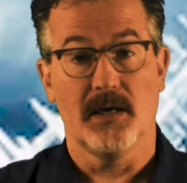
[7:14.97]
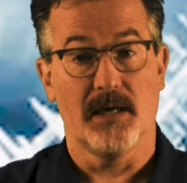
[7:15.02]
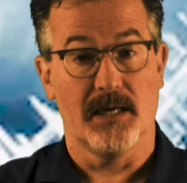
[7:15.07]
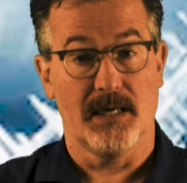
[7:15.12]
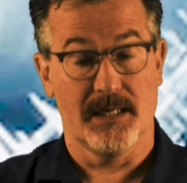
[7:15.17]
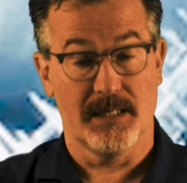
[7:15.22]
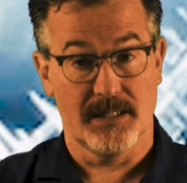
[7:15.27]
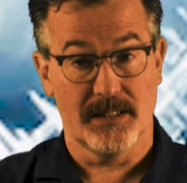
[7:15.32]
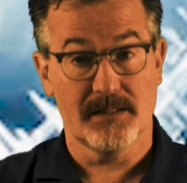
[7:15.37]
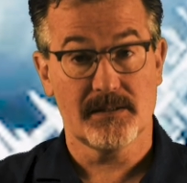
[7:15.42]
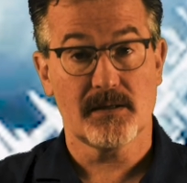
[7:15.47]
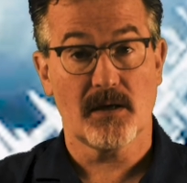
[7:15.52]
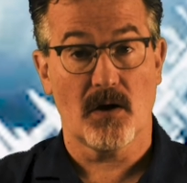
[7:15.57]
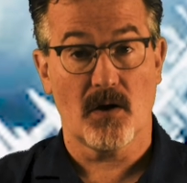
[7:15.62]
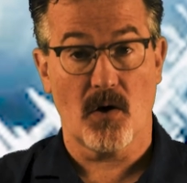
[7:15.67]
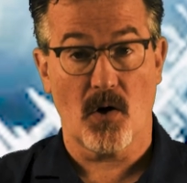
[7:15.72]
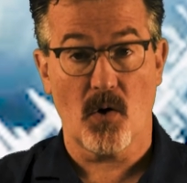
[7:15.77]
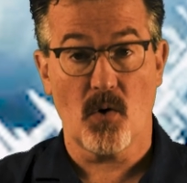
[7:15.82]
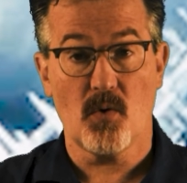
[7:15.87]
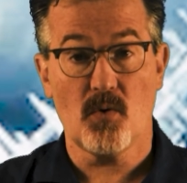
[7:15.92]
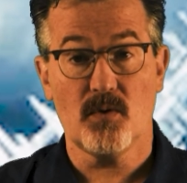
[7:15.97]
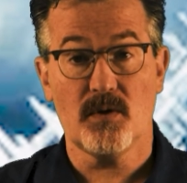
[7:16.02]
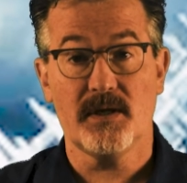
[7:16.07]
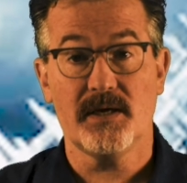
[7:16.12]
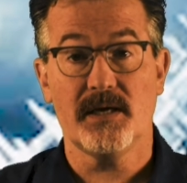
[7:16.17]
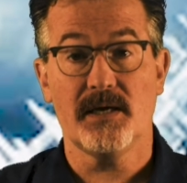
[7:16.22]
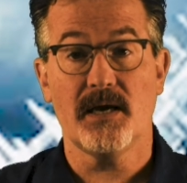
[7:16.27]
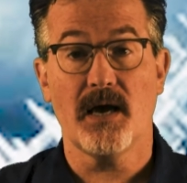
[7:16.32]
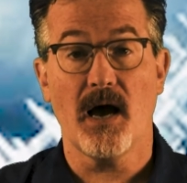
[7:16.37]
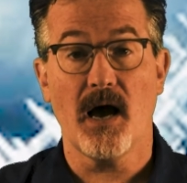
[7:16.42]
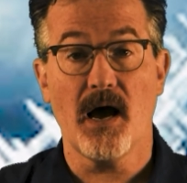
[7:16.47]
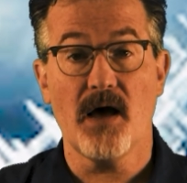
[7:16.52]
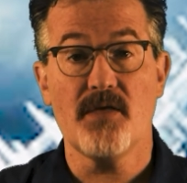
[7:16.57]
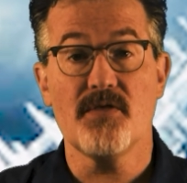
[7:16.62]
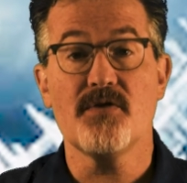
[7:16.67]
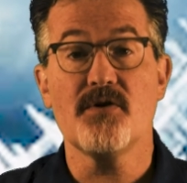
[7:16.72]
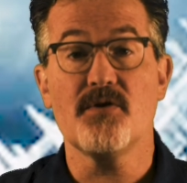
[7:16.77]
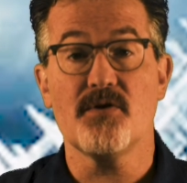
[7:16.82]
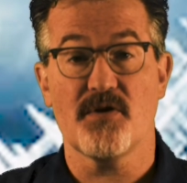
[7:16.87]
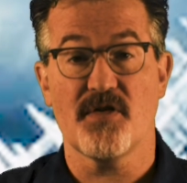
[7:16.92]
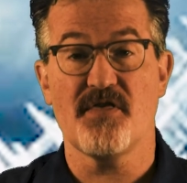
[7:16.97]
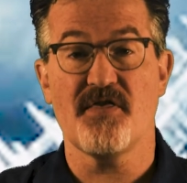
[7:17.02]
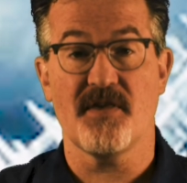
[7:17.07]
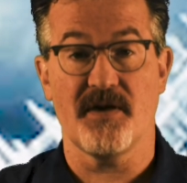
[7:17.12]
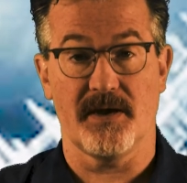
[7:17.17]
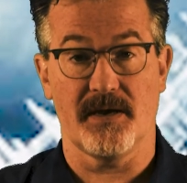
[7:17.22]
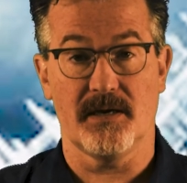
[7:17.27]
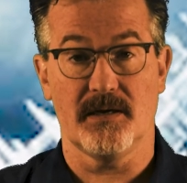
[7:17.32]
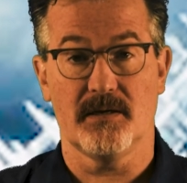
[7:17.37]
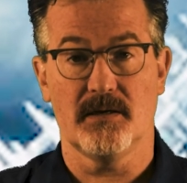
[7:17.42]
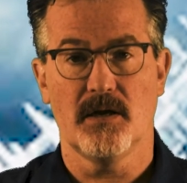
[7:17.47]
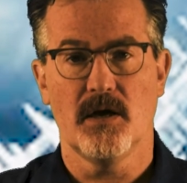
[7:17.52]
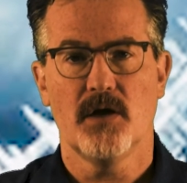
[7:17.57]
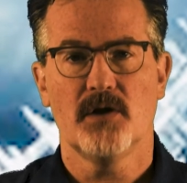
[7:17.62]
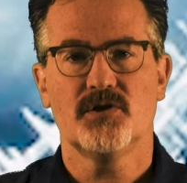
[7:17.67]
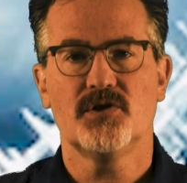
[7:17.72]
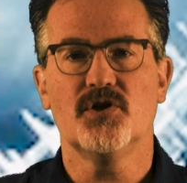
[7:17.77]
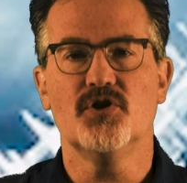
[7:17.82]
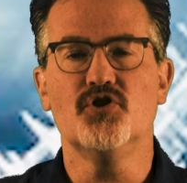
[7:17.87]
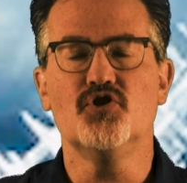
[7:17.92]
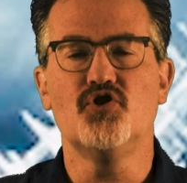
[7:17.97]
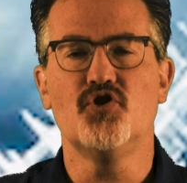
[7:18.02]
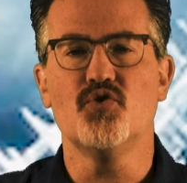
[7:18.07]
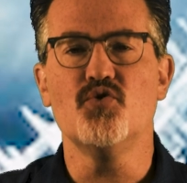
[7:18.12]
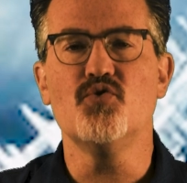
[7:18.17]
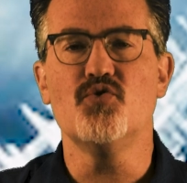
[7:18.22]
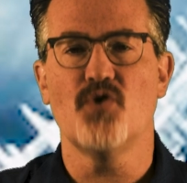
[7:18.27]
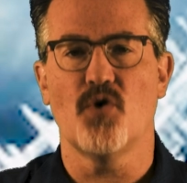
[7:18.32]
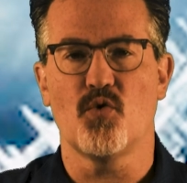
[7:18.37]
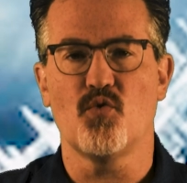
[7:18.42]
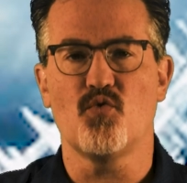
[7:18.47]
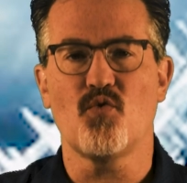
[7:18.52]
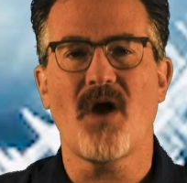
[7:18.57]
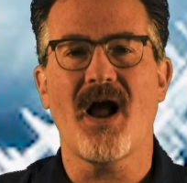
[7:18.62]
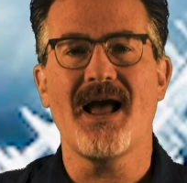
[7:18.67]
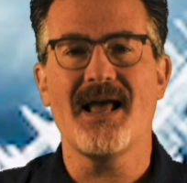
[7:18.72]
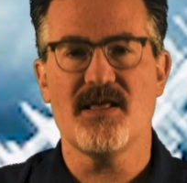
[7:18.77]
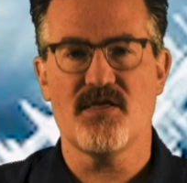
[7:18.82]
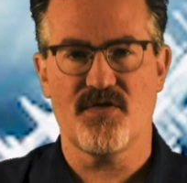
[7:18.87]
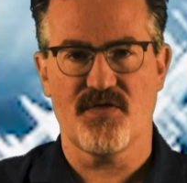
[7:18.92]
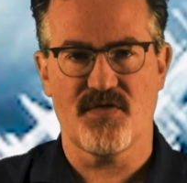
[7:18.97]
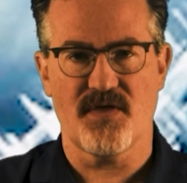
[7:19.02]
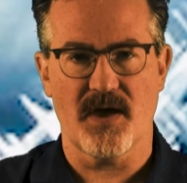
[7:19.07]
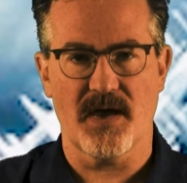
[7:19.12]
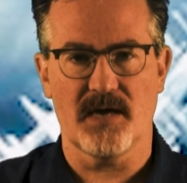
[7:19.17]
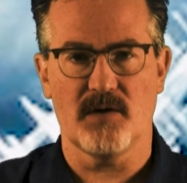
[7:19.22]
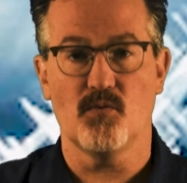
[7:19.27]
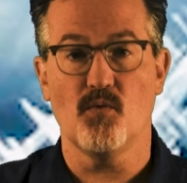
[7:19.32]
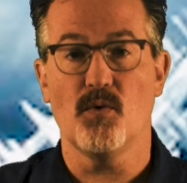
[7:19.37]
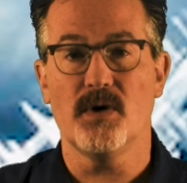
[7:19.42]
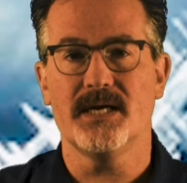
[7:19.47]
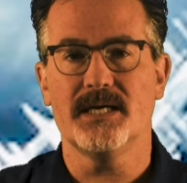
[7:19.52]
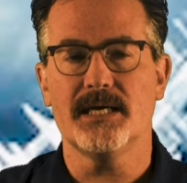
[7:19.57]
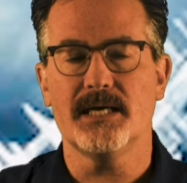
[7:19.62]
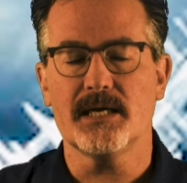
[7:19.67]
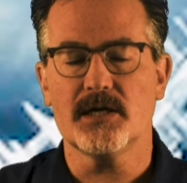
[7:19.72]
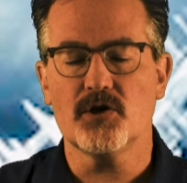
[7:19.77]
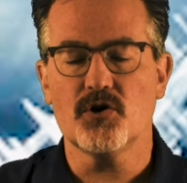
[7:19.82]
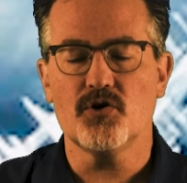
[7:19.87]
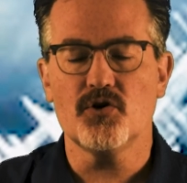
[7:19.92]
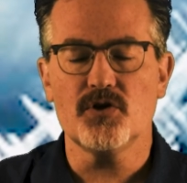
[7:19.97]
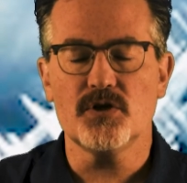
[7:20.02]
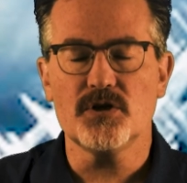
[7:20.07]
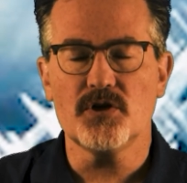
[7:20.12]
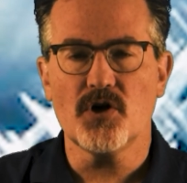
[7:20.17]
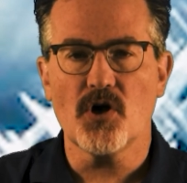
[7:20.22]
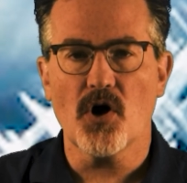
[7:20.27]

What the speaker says: It is a wholly other thing to do the right thing when it could